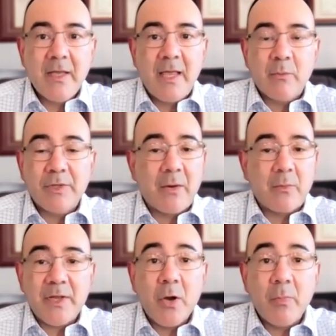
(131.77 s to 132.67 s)
and will
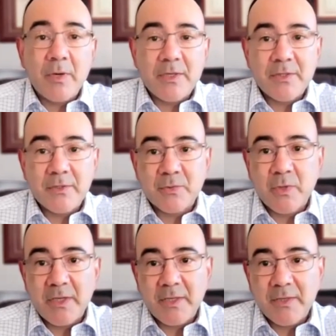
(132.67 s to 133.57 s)
not reopen until
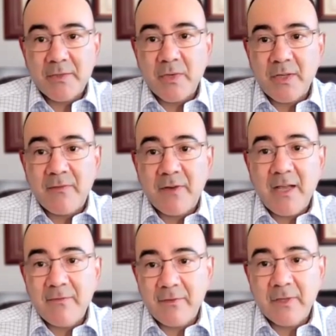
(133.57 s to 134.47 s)

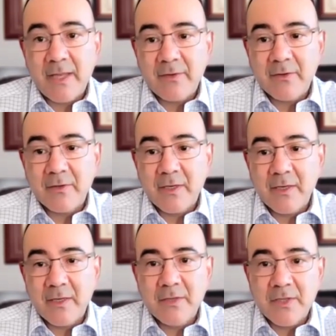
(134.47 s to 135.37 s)
2025, later
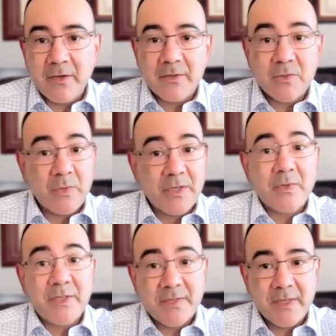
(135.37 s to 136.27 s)
in the year
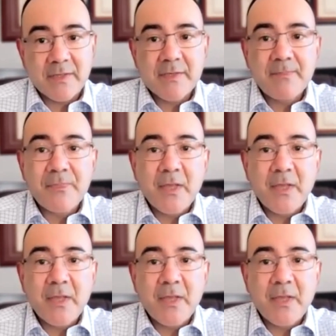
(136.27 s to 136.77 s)
2026.